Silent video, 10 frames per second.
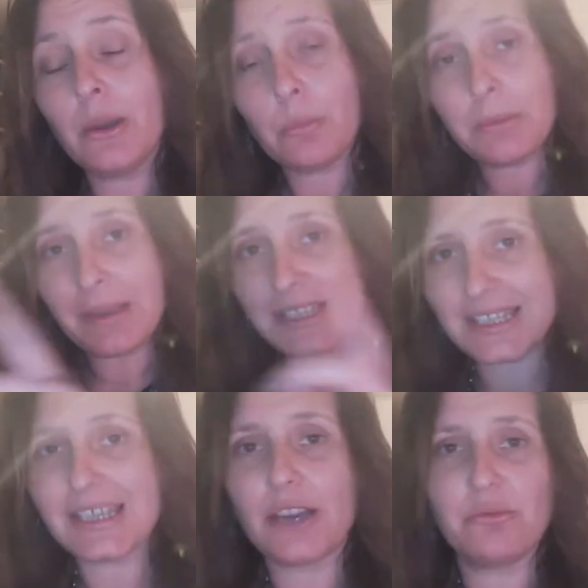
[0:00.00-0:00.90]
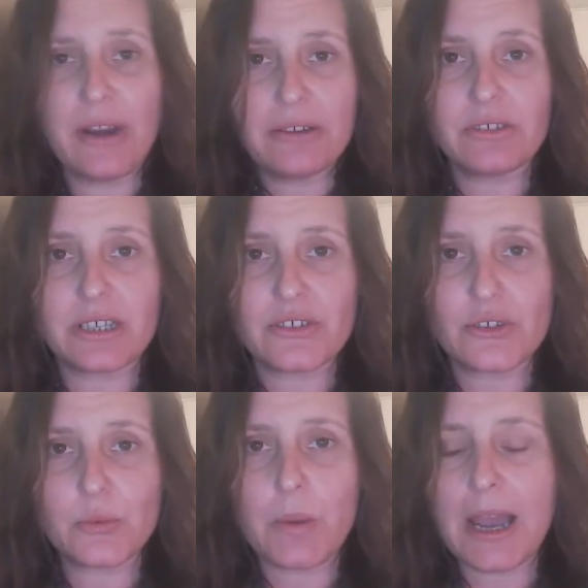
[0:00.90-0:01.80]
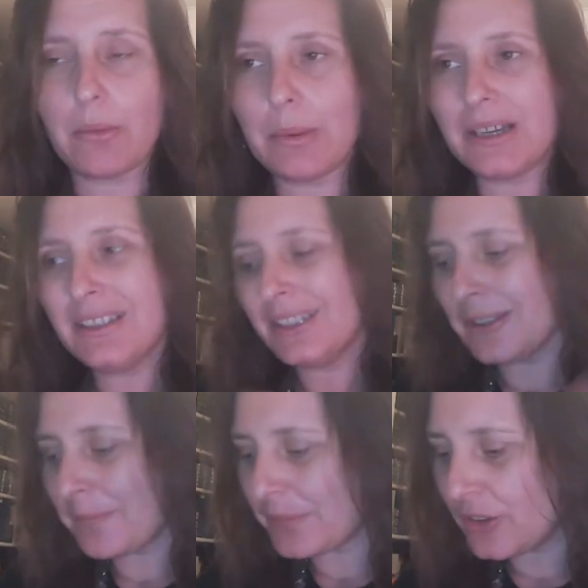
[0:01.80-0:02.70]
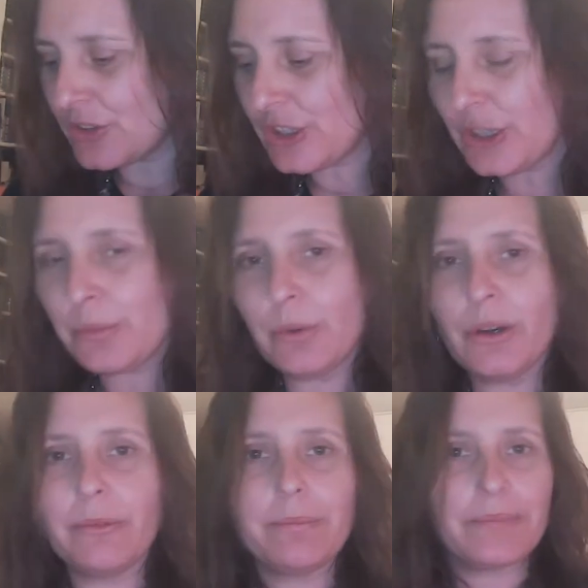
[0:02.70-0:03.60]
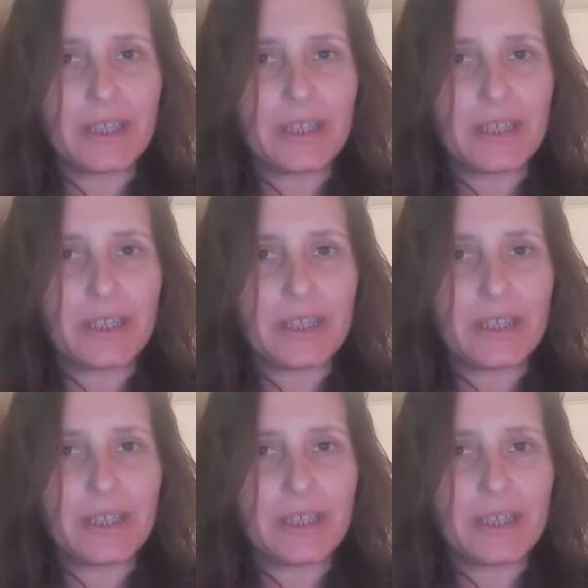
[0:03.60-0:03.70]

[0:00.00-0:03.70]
We may see that around us as well, but you know what?